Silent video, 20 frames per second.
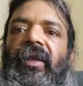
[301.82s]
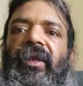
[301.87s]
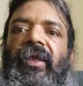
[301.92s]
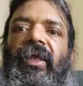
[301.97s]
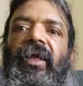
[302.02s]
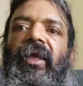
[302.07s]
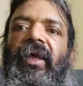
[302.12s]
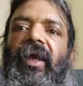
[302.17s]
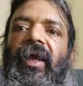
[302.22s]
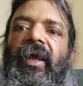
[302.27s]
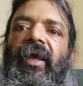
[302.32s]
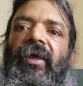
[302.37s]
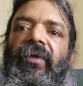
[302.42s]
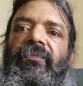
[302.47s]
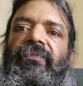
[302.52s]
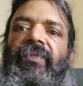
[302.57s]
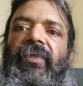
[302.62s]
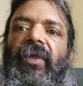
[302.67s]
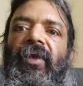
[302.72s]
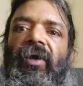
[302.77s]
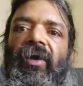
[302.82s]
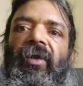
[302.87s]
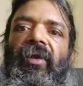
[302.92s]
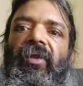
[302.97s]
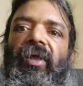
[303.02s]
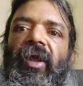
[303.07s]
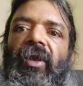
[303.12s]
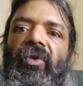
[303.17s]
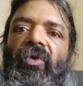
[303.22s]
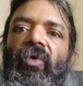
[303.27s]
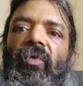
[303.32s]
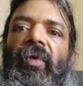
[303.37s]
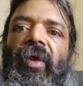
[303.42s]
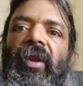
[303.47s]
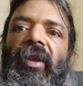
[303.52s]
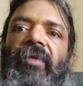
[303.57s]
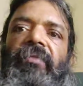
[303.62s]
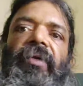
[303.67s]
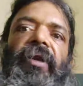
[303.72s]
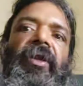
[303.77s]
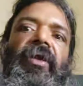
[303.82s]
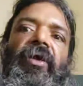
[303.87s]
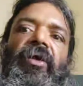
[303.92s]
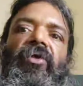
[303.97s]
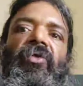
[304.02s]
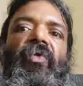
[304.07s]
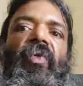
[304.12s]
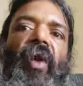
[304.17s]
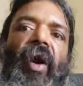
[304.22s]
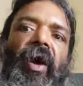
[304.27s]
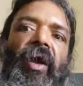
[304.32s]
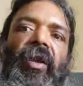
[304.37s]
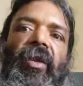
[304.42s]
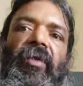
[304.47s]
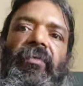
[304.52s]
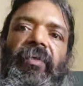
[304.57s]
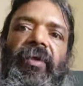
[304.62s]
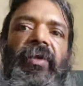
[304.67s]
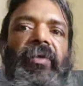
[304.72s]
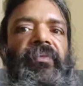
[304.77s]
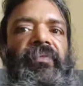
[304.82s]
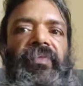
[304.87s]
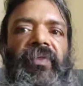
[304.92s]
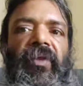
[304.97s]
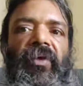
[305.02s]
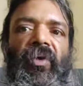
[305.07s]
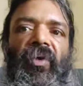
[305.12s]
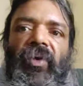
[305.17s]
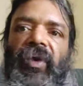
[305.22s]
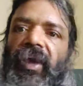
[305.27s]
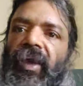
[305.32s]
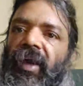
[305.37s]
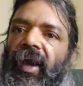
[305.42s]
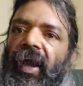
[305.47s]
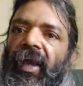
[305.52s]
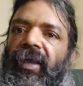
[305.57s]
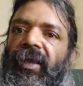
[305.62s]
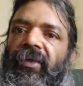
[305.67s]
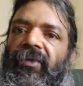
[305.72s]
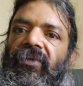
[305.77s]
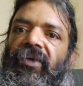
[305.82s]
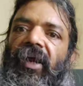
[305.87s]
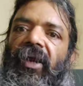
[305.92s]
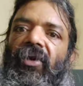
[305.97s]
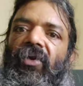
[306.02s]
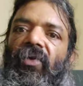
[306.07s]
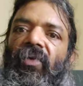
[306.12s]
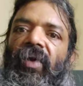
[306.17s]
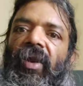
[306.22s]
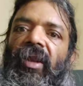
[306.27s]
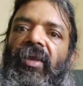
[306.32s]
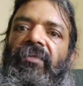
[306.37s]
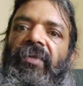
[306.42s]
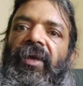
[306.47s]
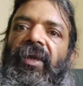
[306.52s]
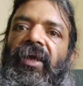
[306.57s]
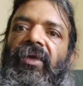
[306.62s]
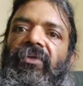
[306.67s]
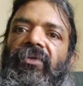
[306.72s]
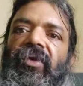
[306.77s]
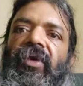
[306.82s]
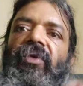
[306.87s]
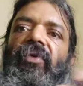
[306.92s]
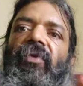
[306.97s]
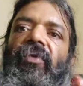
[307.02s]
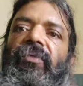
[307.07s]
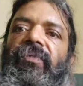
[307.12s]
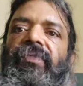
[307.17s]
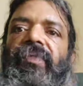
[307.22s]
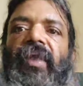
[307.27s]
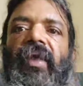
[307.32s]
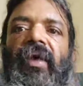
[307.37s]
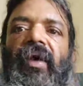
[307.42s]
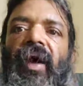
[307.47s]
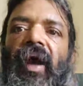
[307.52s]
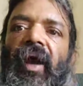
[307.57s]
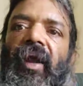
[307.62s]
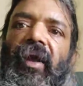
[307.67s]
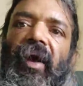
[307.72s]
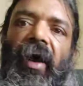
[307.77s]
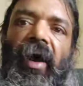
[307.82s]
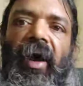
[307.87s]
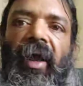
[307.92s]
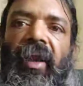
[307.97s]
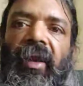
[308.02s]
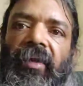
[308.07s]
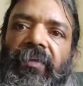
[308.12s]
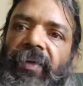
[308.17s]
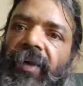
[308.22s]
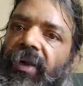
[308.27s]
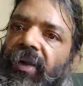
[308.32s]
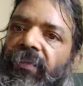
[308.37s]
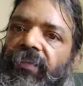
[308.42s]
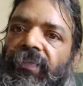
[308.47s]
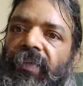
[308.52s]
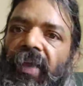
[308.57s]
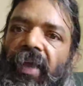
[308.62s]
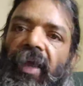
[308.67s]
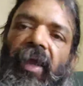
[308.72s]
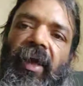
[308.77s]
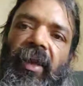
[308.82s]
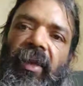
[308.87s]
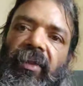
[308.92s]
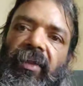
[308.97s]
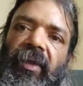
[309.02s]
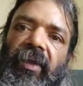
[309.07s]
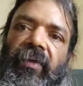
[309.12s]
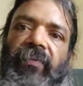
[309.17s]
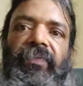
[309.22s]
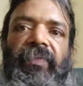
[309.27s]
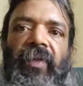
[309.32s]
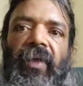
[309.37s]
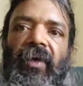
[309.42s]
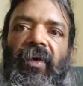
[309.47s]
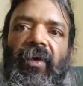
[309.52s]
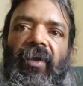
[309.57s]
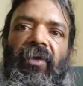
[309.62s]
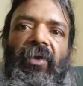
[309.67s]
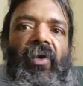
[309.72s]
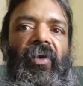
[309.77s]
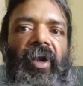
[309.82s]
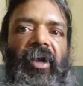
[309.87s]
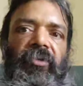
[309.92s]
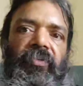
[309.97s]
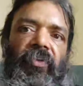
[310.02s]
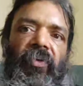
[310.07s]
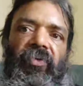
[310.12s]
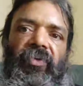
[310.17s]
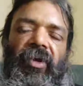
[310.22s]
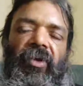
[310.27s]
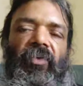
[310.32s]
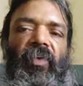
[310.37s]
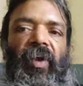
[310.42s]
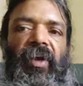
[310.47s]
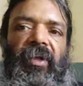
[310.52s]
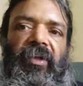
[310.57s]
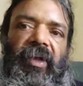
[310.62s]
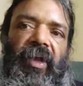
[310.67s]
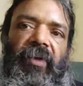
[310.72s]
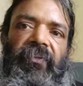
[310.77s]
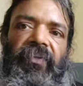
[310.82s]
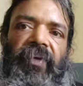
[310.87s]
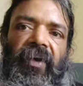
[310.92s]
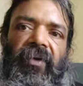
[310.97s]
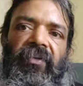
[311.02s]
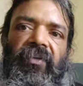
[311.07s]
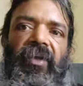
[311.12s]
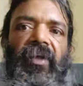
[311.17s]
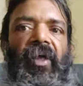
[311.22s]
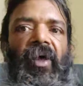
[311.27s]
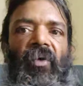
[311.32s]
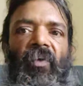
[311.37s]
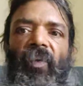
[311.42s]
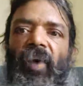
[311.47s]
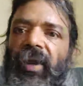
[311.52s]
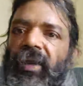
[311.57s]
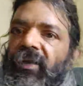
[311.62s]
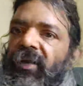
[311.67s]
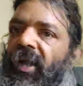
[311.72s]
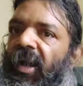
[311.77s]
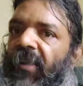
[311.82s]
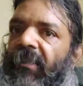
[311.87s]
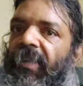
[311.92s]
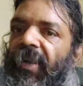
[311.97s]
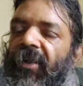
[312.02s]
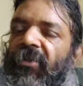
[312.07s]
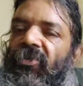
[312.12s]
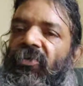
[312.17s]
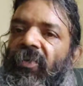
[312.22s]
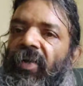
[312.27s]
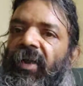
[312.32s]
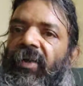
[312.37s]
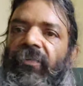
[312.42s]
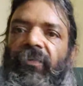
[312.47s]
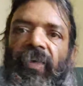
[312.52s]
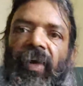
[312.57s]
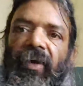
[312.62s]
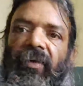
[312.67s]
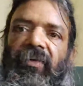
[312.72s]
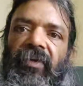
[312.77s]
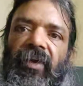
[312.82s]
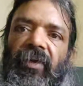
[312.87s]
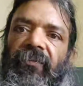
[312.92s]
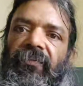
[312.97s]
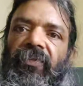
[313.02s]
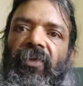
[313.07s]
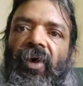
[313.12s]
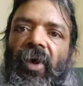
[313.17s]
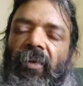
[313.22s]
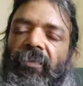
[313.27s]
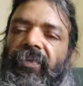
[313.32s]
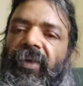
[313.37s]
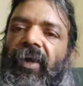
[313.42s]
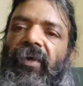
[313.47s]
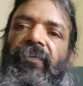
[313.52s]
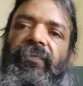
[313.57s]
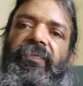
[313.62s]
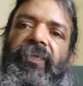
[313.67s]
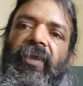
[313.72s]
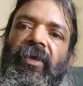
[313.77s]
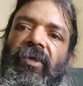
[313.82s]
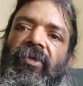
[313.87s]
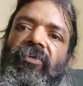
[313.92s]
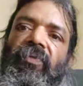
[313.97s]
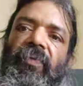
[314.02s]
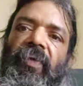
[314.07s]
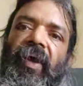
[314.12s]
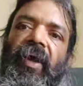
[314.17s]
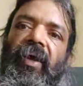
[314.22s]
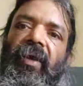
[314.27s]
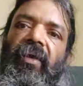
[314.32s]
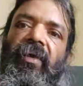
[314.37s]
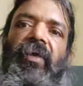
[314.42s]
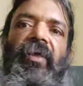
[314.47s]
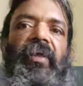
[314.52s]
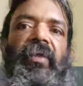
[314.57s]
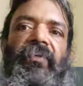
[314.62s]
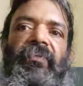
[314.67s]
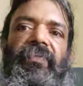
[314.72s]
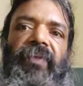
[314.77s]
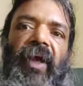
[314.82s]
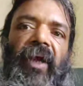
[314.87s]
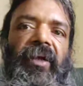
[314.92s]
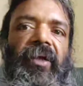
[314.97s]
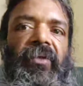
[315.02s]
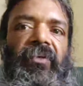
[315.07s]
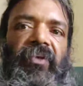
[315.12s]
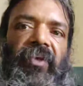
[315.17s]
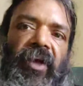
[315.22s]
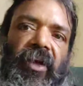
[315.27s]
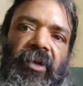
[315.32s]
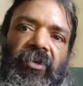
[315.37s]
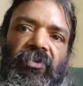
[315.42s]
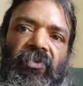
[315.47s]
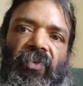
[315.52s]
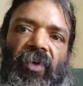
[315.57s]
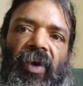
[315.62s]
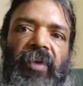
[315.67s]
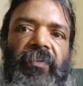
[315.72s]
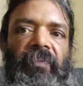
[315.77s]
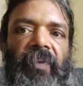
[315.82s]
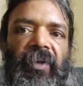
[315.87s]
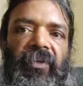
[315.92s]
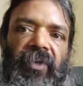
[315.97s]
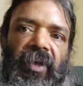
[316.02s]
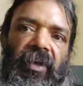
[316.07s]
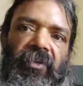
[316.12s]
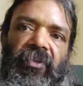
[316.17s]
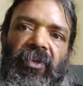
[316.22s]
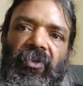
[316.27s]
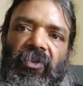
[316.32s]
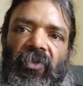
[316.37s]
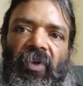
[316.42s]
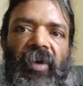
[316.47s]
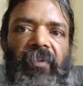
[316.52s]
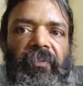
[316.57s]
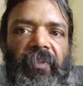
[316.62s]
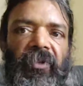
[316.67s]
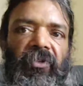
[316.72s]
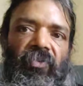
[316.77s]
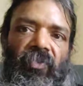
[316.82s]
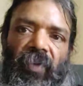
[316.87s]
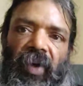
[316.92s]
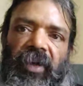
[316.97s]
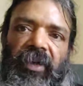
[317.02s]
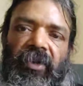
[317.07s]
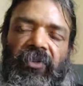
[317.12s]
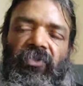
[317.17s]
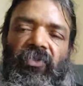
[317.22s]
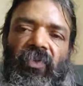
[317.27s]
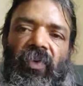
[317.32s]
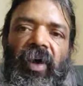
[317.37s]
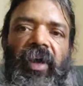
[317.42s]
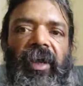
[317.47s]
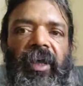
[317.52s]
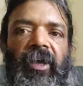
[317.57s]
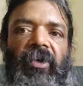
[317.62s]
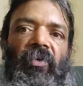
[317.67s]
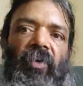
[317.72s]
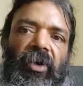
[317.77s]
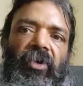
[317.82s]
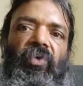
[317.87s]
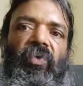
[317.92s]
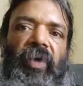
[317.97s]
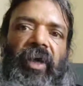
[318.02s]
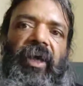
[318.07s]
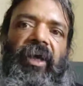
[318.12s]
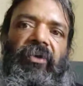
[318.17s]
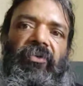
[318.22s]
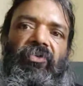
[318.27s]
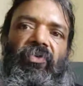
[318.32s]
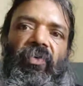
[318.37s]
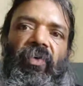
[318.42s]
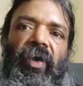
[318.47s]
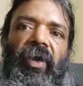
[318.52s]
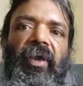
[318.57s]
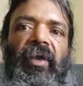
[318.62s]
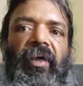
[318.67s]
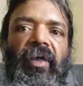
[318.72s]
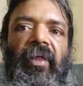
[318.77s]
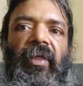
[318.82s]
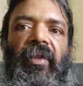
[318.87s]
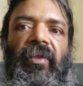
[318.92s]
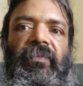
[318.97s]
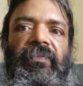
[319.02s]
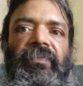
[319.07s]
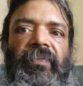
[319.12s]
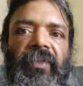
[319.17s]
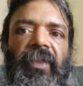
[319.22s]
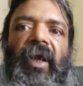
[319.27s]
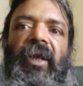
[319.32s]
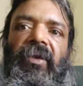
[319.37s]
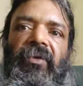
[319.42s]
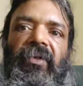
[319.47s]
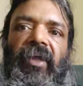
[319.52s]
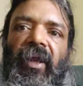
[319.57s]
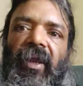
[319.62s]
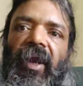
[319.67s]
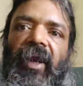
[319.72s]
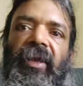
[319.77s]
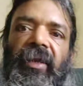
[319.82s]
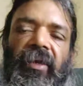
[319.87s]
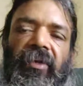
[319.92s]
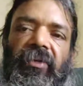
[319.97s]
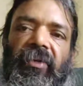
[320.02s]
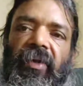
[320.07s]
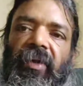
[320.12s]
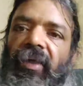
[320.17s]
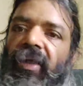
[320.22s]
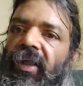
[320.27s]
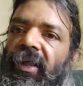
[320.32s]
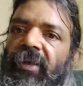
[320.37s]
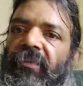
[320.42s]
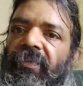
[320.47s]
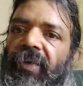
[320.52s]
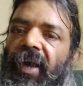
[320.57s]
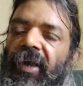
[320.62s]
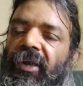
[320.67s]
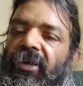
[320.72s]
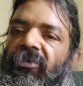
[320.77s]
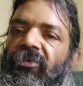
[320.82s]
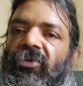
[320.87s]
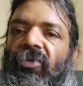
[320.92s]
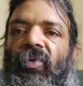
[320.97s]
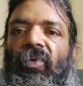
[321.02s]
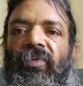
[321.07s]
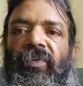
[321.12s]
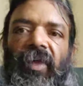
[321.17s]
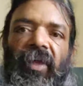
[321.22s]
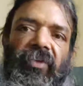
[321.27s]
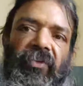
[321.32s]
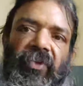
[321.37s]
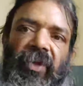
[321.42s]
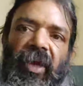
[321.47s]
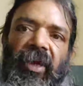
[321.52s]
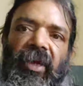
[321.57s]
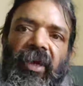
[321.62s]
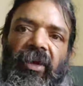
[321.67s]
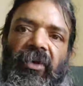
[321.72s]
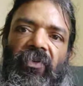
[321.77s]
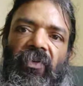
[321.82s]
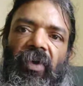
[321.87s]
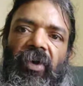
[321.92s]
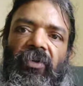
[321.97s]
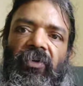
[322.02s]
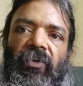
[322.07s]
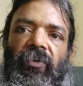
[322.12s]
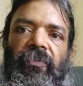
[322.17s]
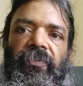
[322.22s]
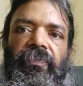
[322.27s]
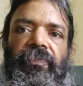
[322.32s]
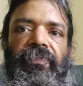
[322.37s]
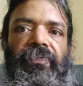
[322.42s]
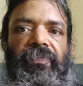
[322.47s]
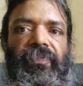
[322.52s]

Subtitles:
dA, the lower limit to higher limit. Okay, I can set lower limit as 0 and higher limit anything. Now let's proceed. What is fx? What is fxy? Function of the sphere, that is z square plus x square plus y square equal to a square. That is the radius. If that is true, then z equal to